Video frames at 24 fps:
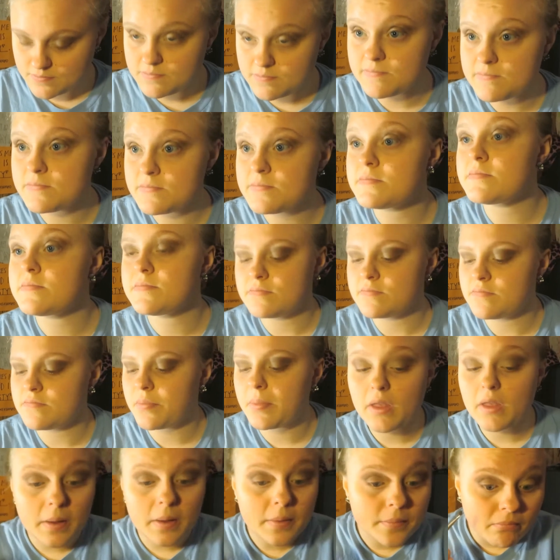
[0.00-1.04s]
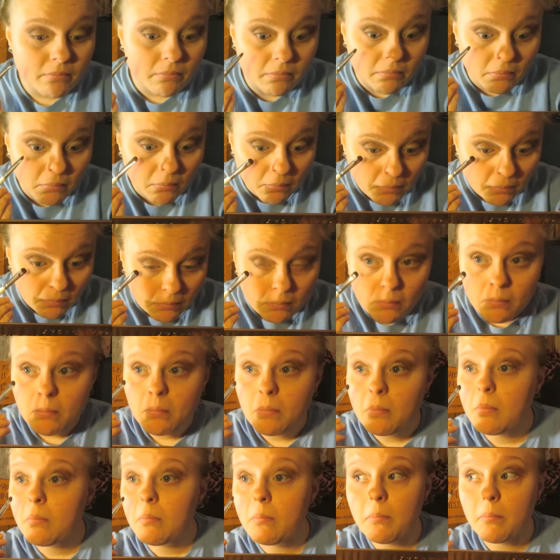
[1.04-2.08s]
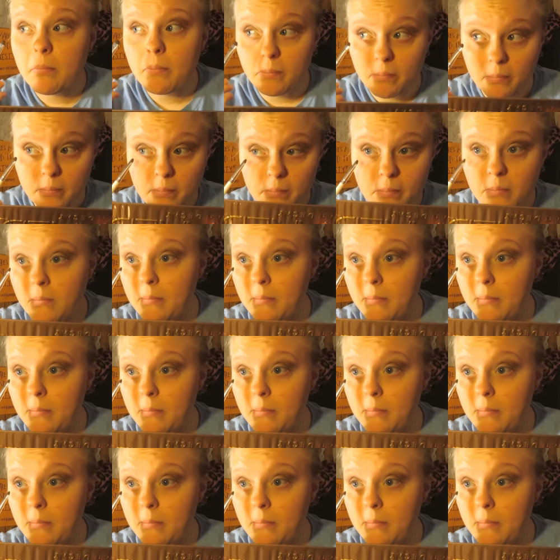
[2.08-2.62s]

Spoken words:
now I'm going in with the smudge brush, and I'm taking